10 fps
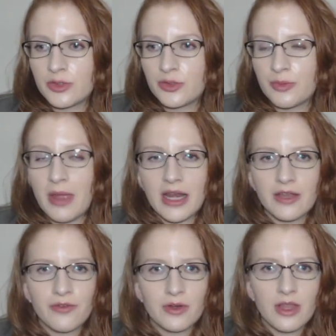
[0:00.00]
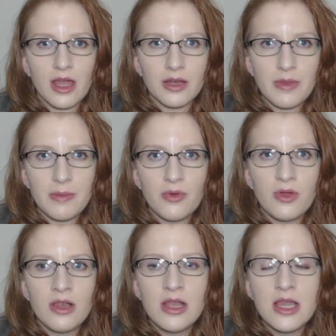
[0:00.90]
dramatic for a lot of
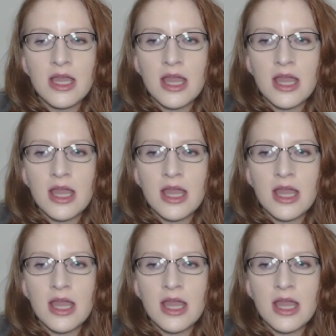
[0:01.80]
people.